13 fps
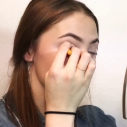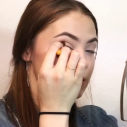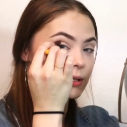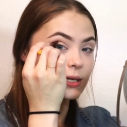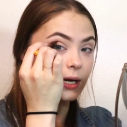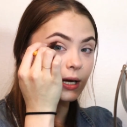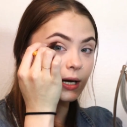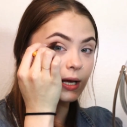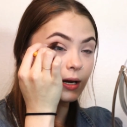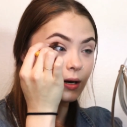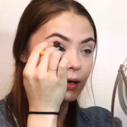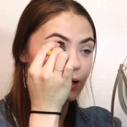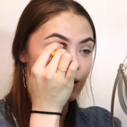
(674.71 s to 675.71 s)
stick it
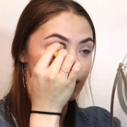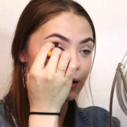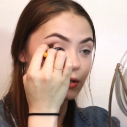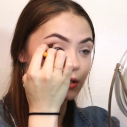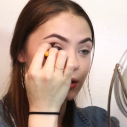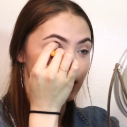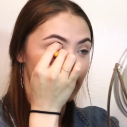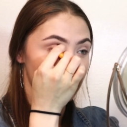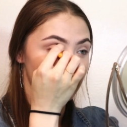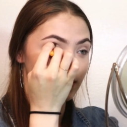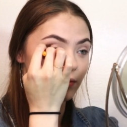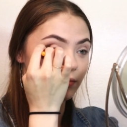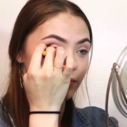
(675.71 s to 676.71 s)
in and then just kind
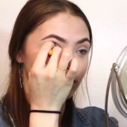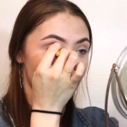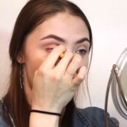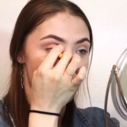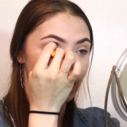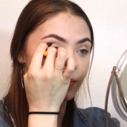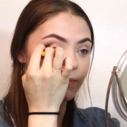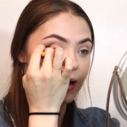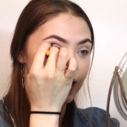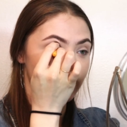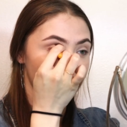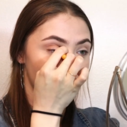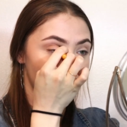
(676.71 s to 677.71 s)
of rock
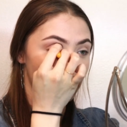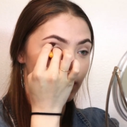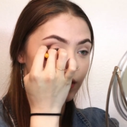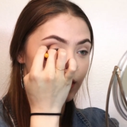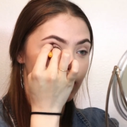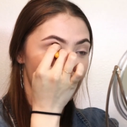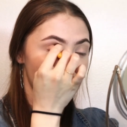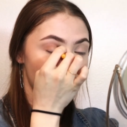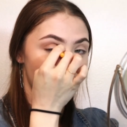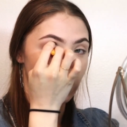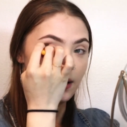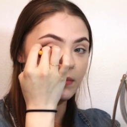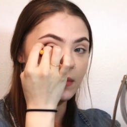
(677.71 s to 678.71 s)
back and forth.
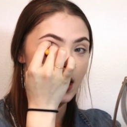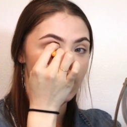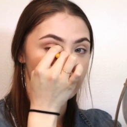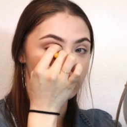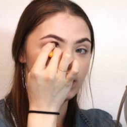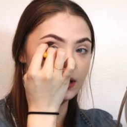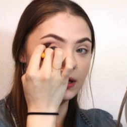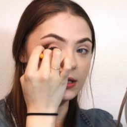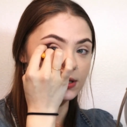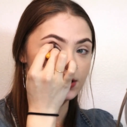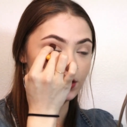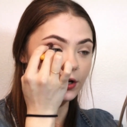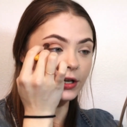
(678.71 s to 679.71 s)
I'm not doing the
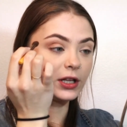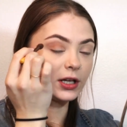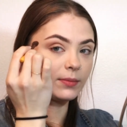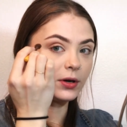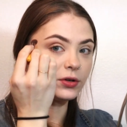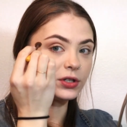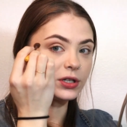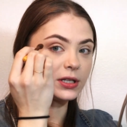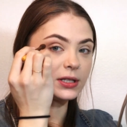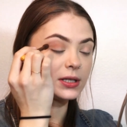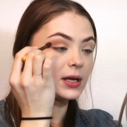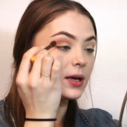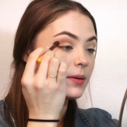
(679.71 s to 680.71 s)
circular
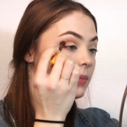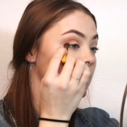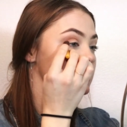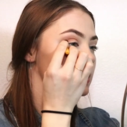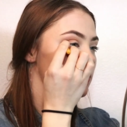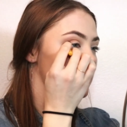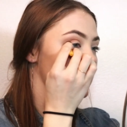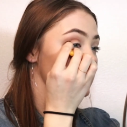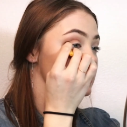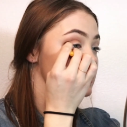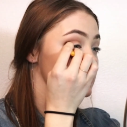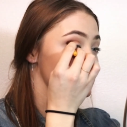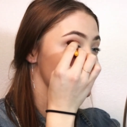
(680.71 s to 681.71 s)
motions because I want it
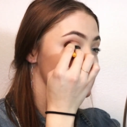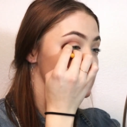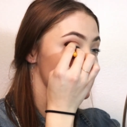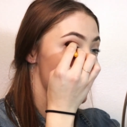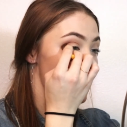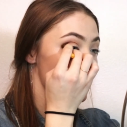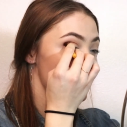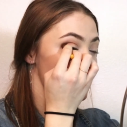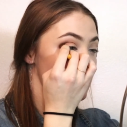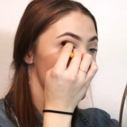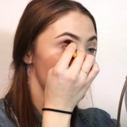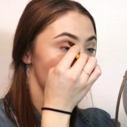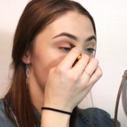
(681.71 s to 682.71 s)
to stay
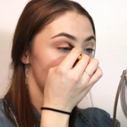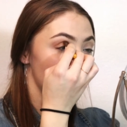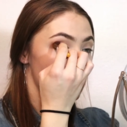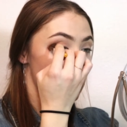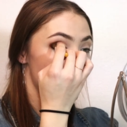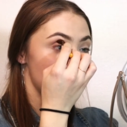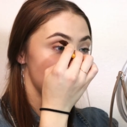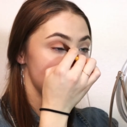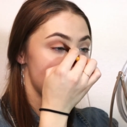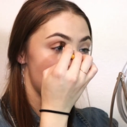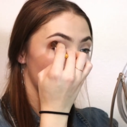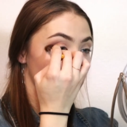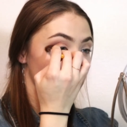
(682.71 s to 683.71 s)
in
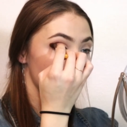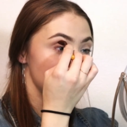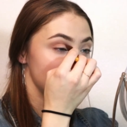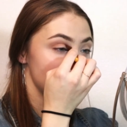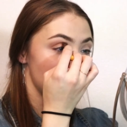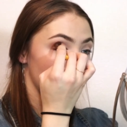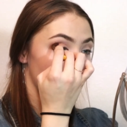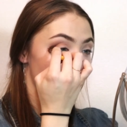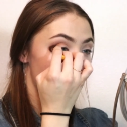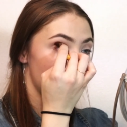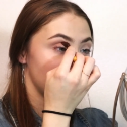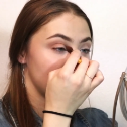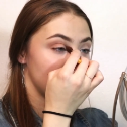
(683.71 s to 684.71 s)
that crease
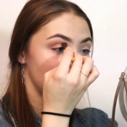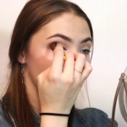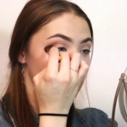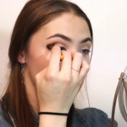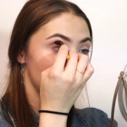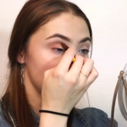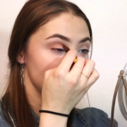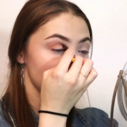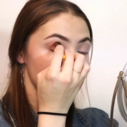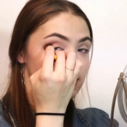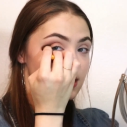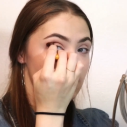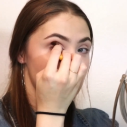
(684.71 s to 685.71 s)
area. And
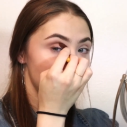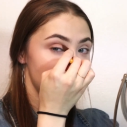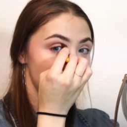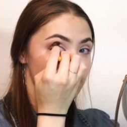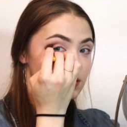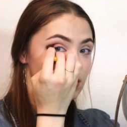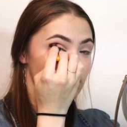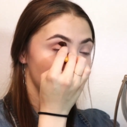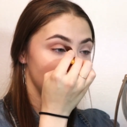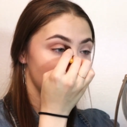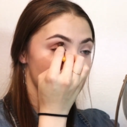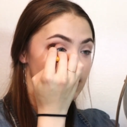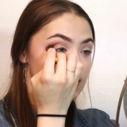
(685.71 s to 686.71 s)
just keep
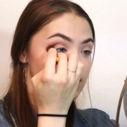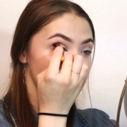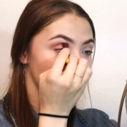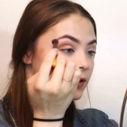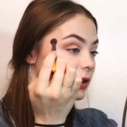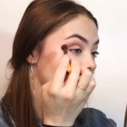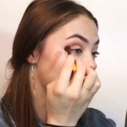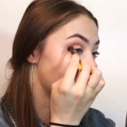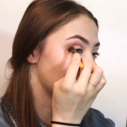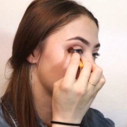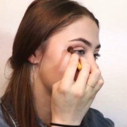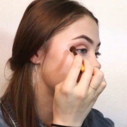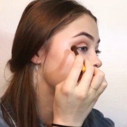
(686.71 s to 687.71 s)
doing this for
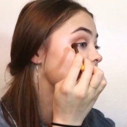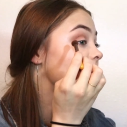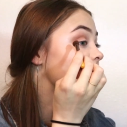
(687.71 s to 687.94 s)
longer than you